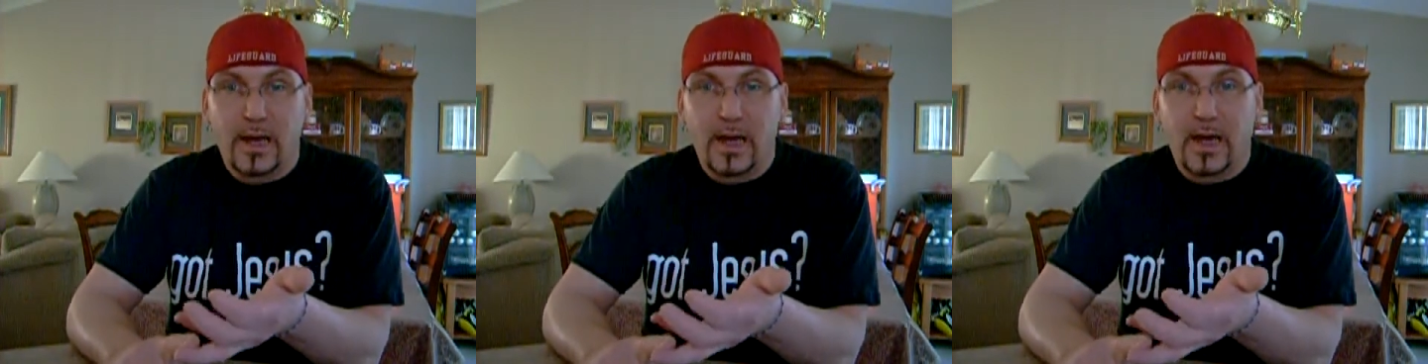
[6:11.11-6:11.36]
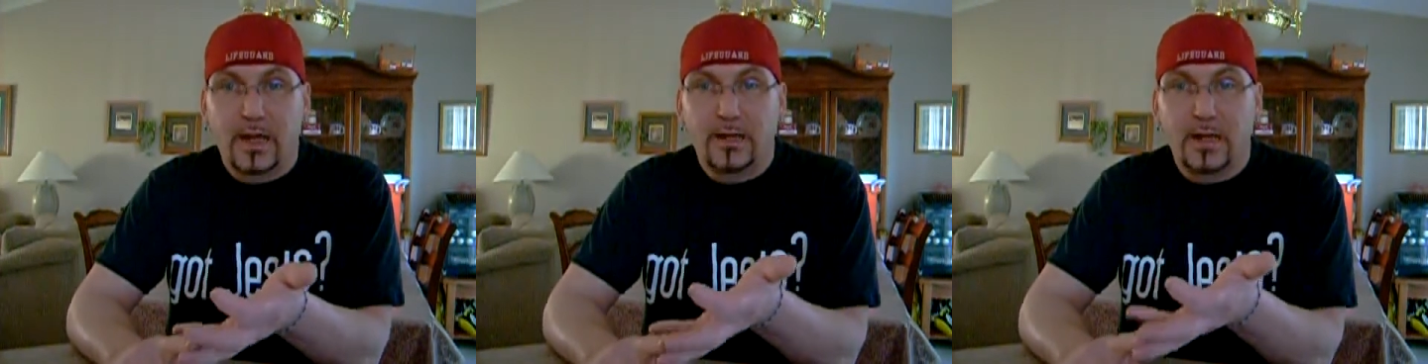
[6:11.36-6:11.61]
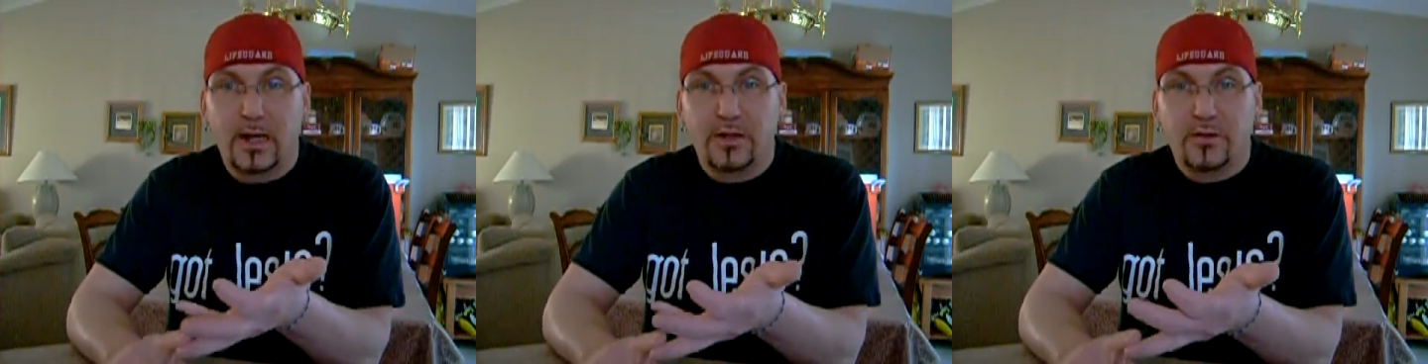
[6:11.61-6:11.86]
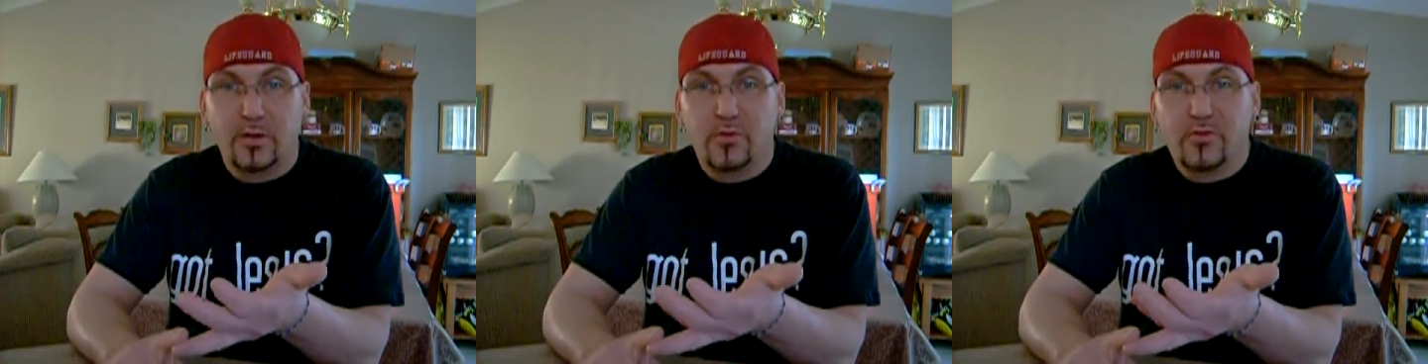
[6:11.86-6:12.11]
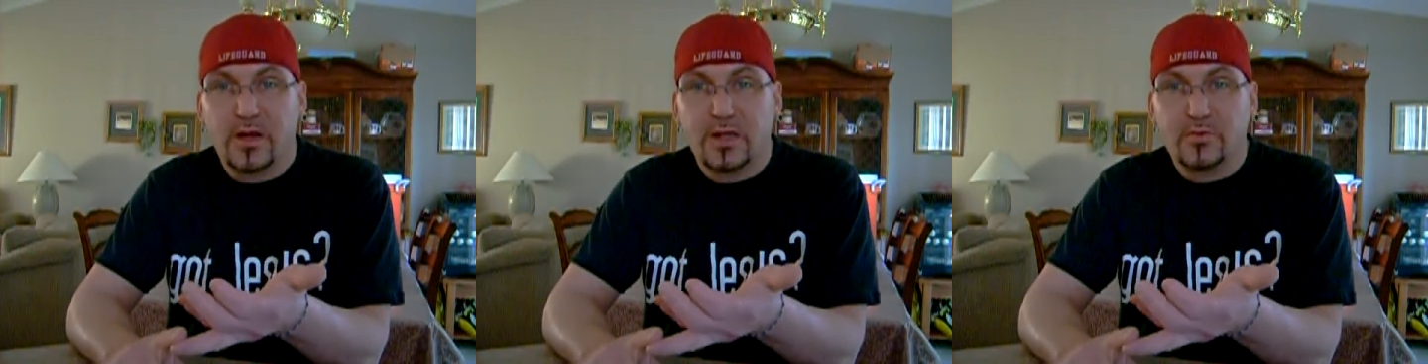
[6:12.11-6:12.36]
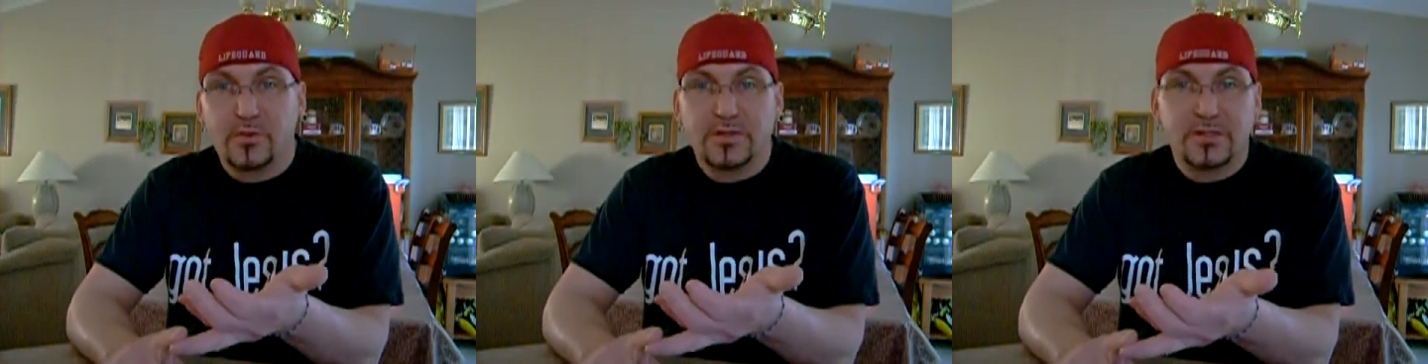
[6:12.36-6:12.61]
and do
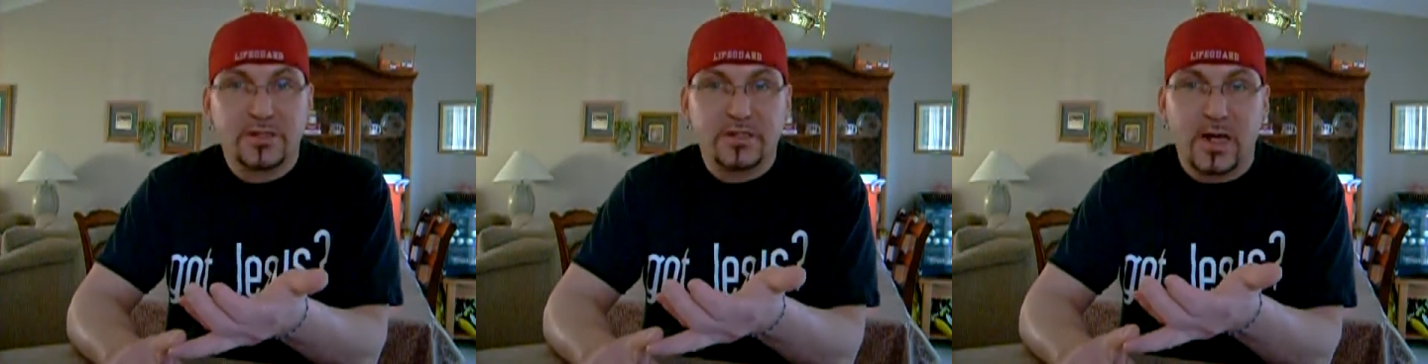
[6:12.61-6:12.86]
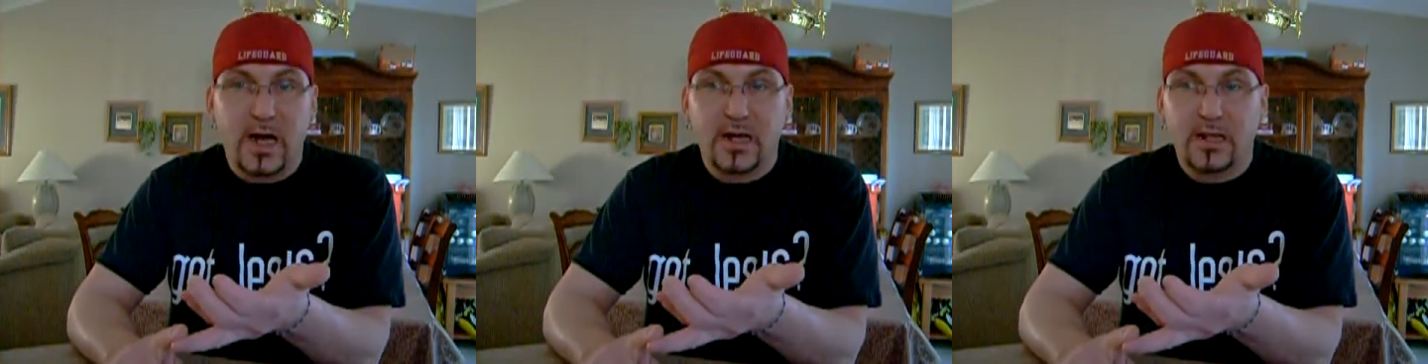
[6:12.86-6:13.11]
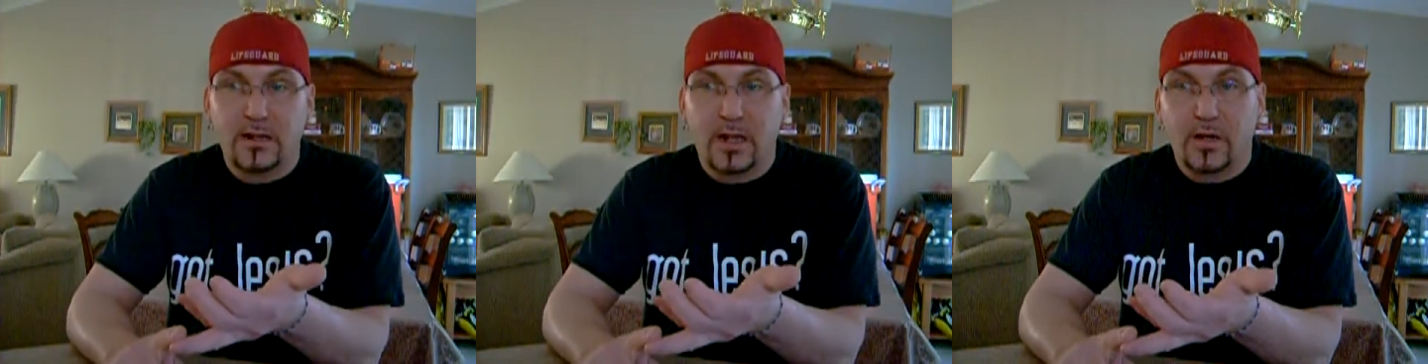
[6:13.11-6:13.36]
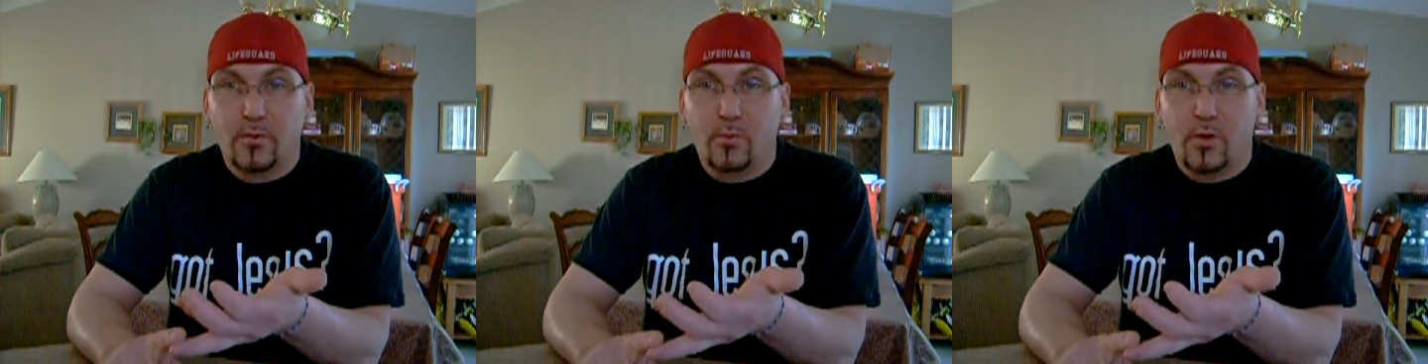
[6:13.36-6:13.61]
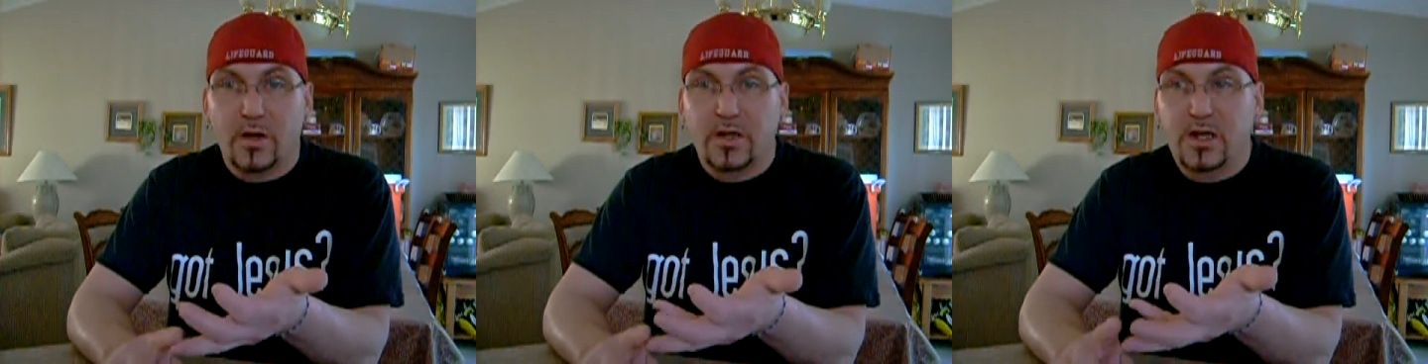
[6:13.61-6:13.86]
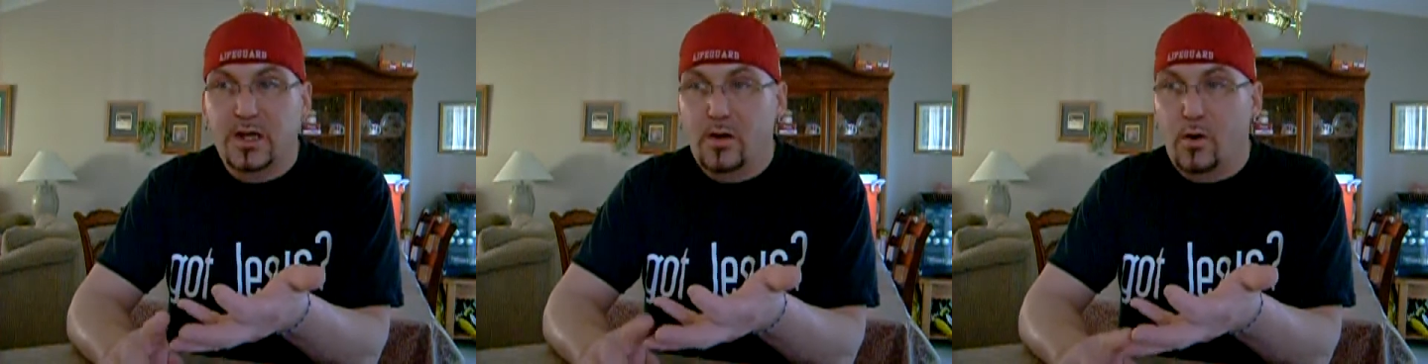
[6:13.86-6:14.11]
things with society, like
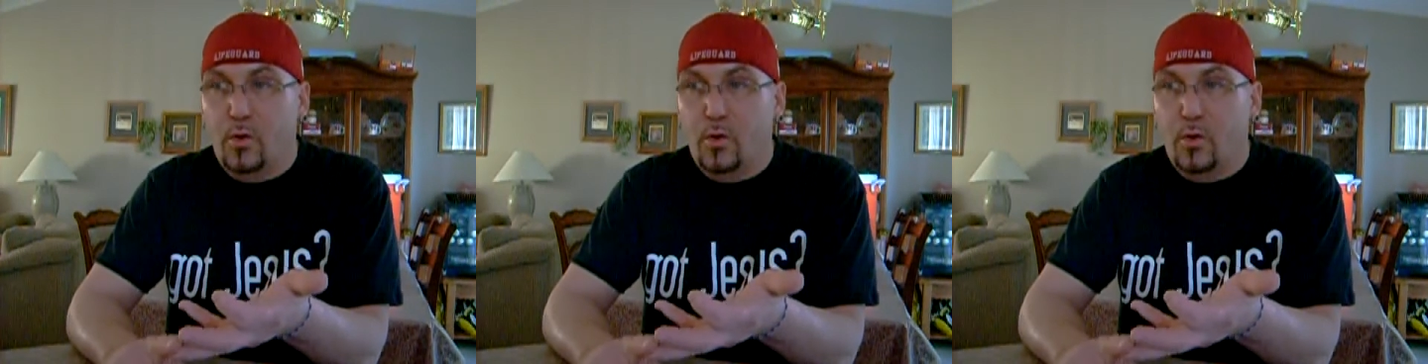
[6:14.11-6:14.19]
working